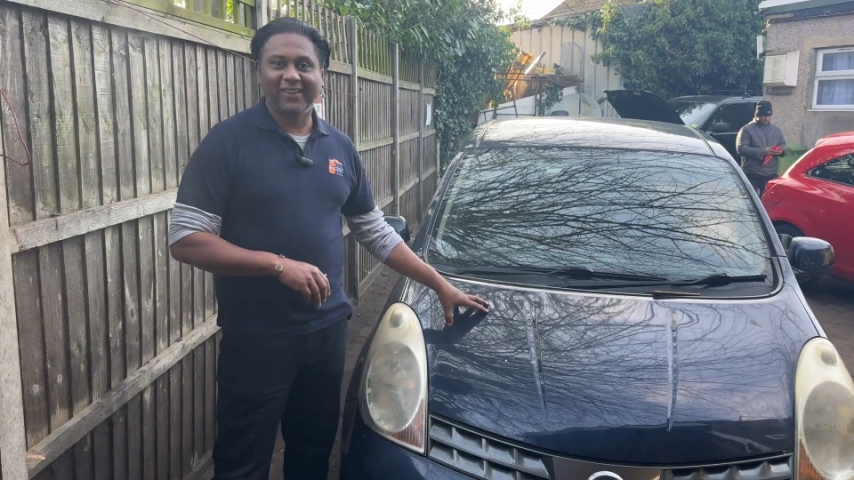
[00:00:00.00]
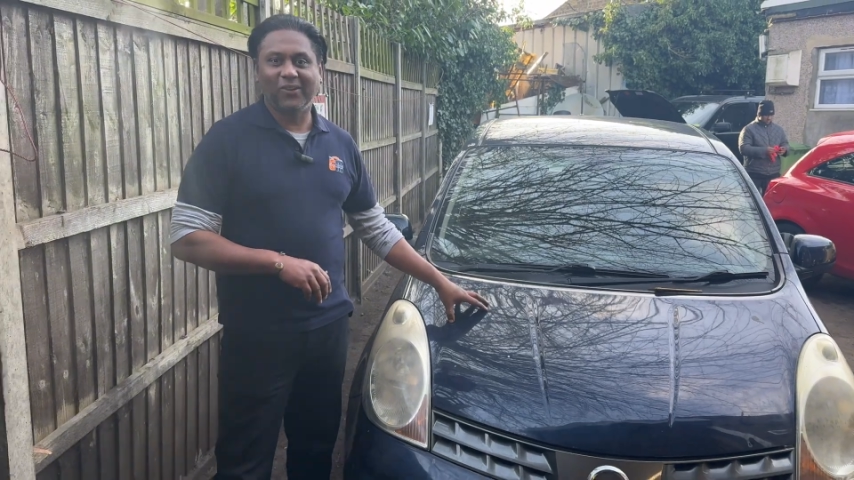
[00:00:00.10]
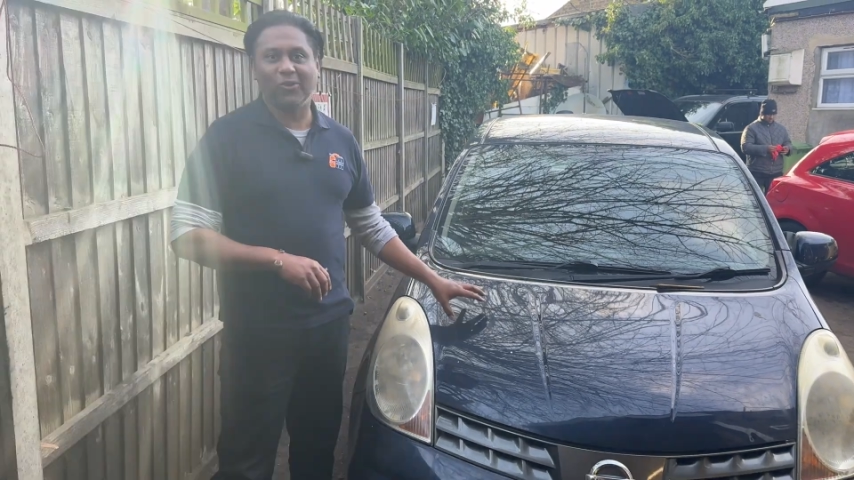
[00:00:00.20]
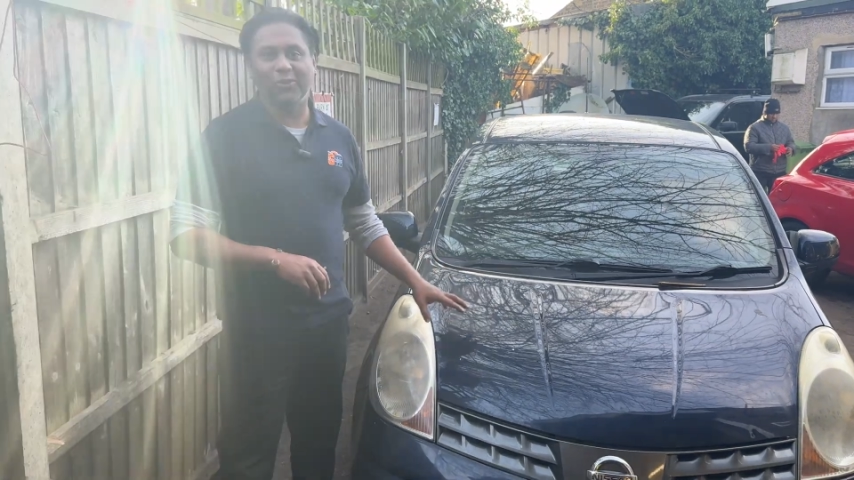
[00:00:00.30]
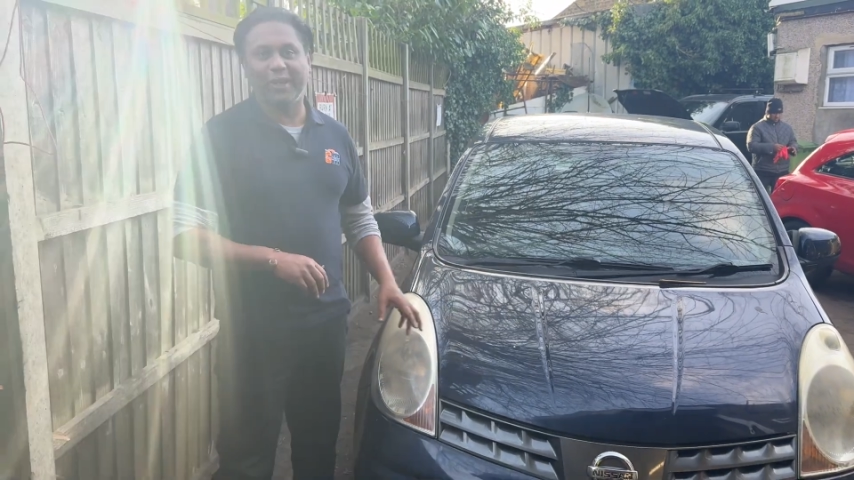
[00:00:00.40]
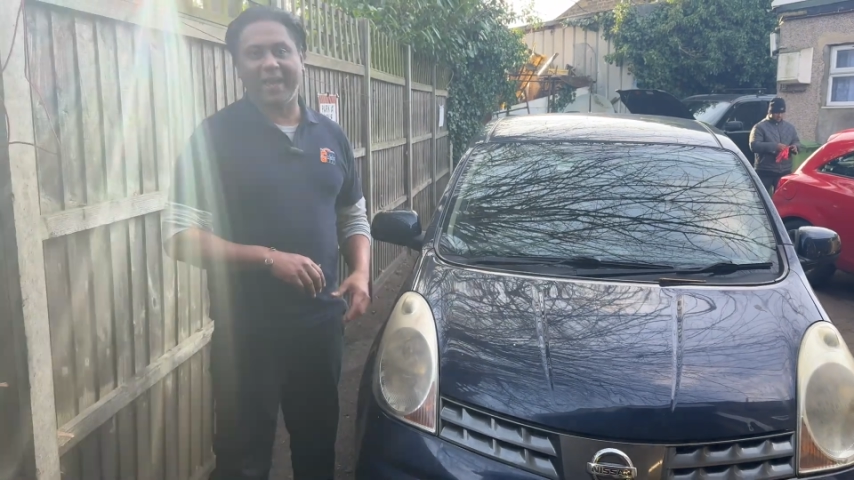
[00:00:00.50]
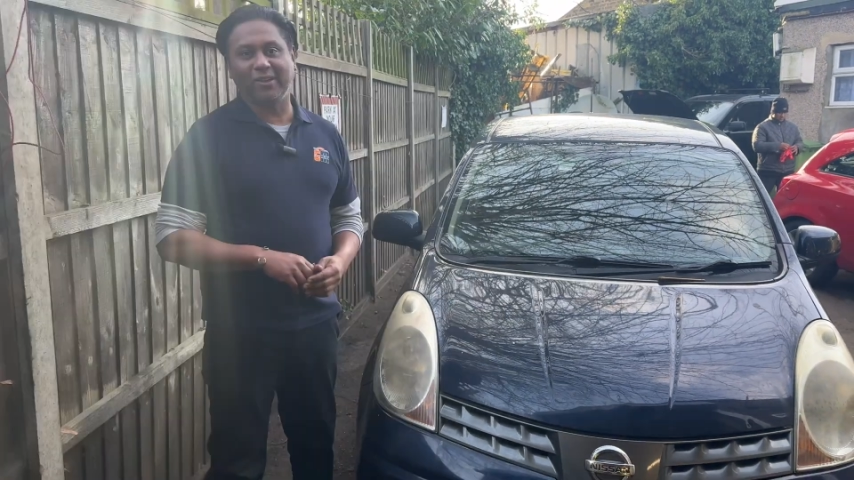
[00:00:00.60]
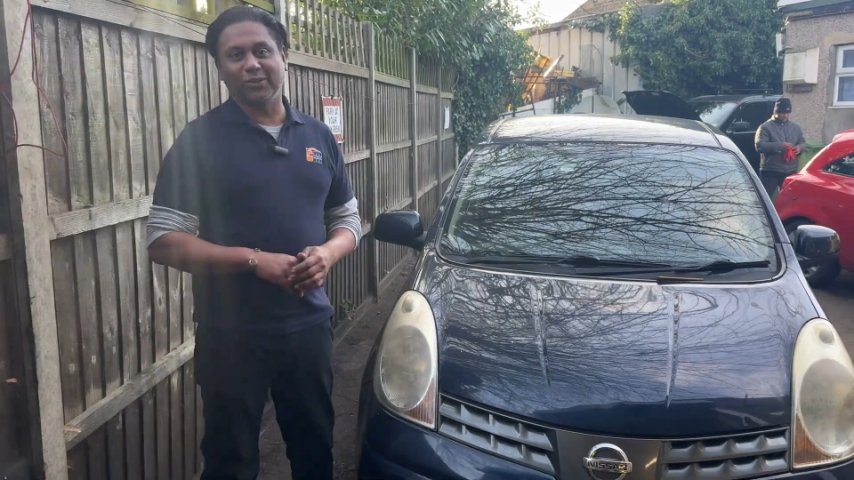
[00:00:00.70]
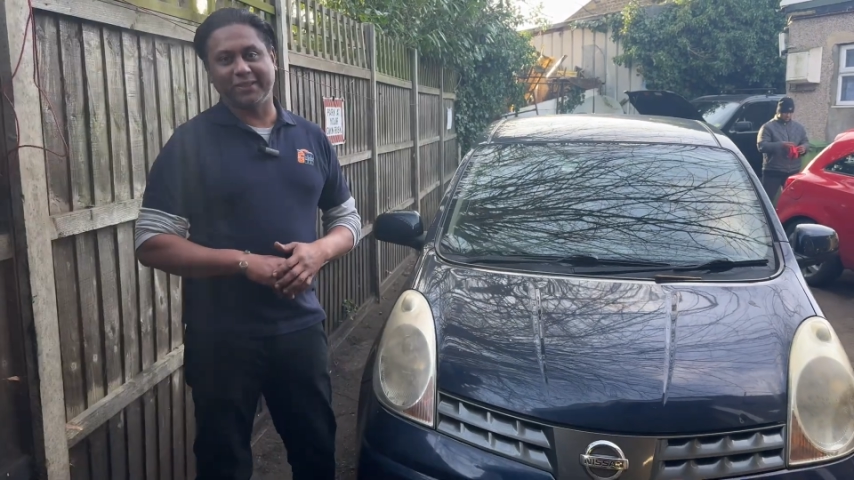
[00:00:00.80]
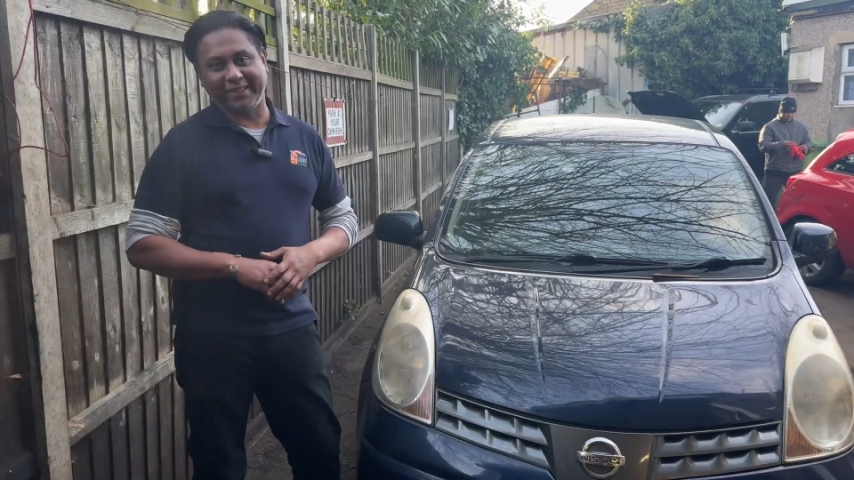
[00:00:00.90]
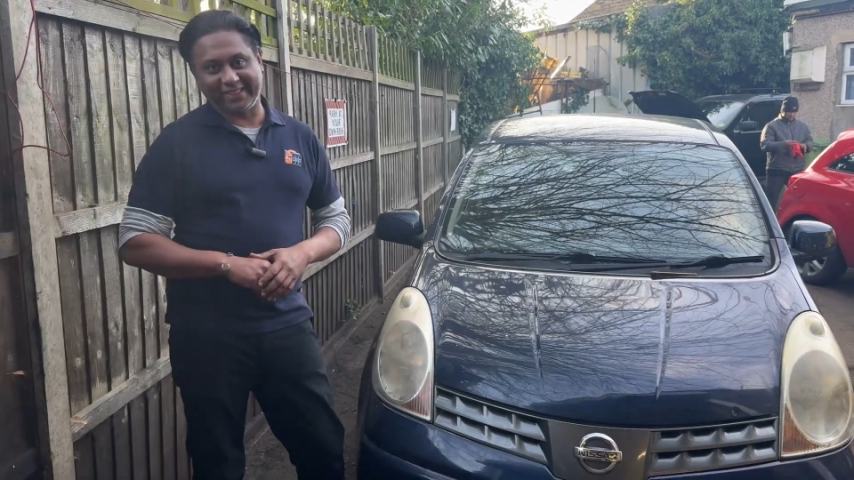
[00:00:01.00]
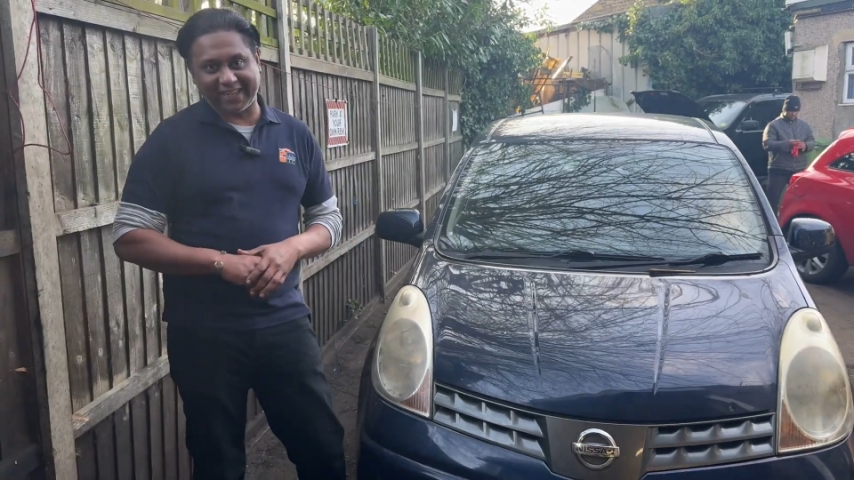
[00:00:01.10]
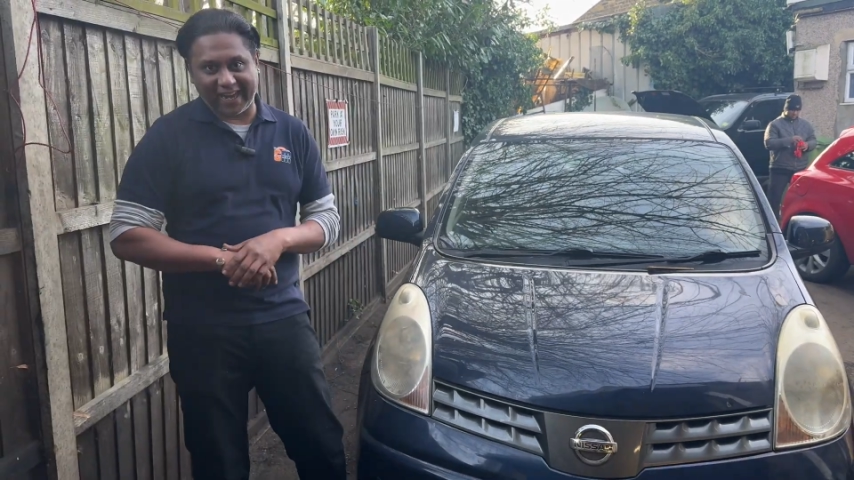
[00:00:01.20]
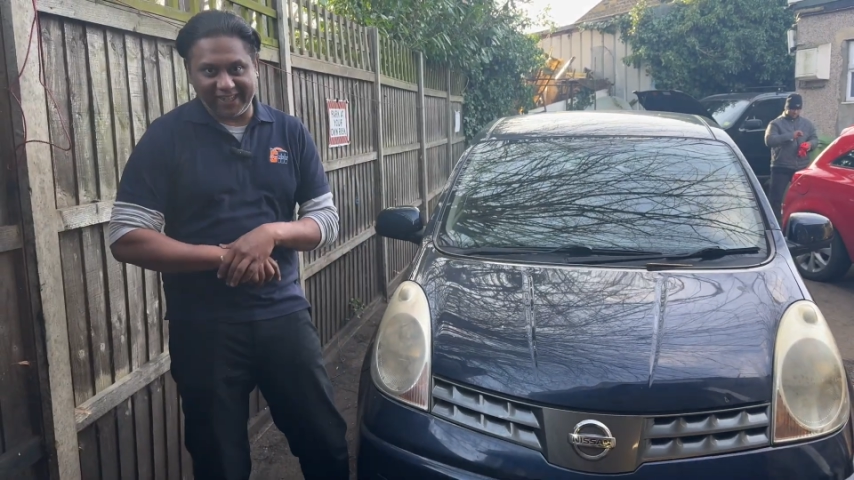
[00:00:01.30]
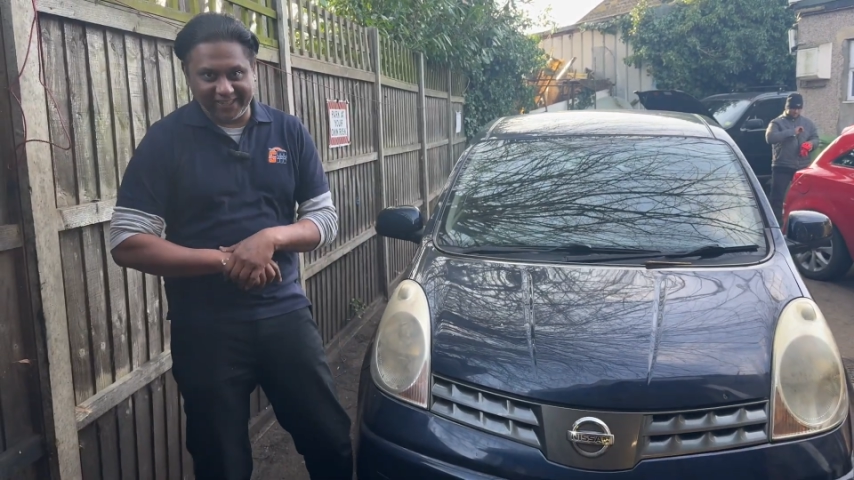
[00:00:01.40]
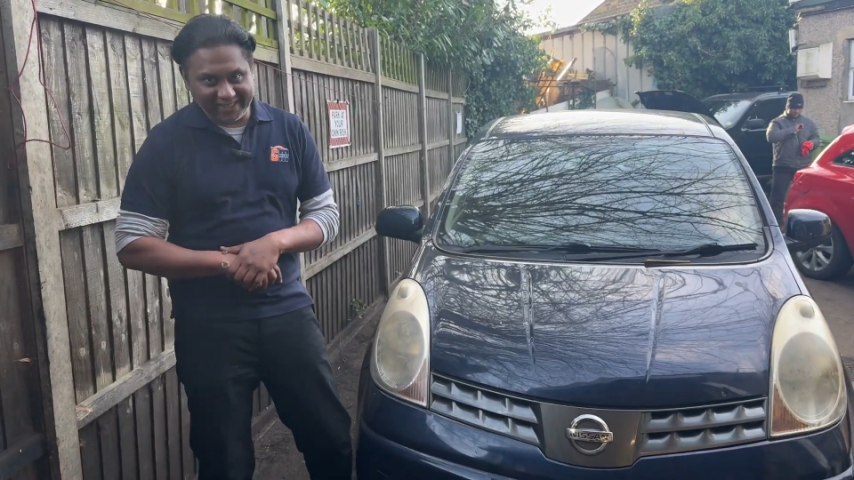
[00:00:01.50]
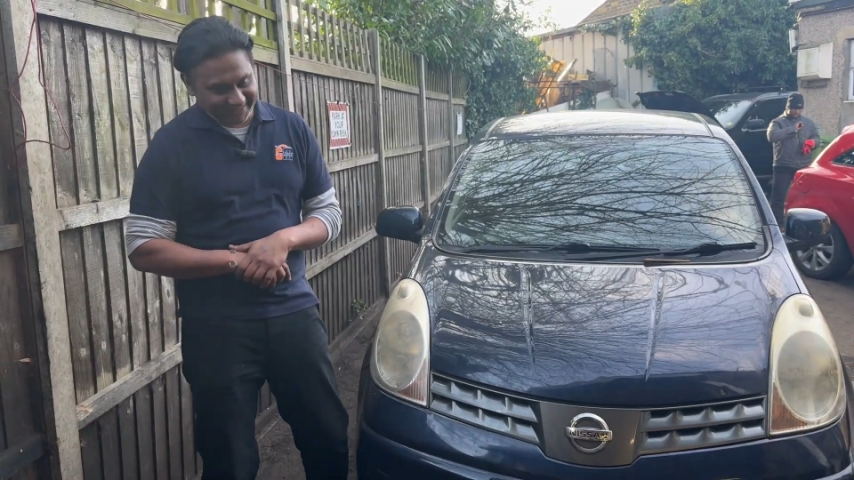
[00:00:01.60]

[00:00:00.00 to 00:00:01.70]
oh diagnostic Charlie.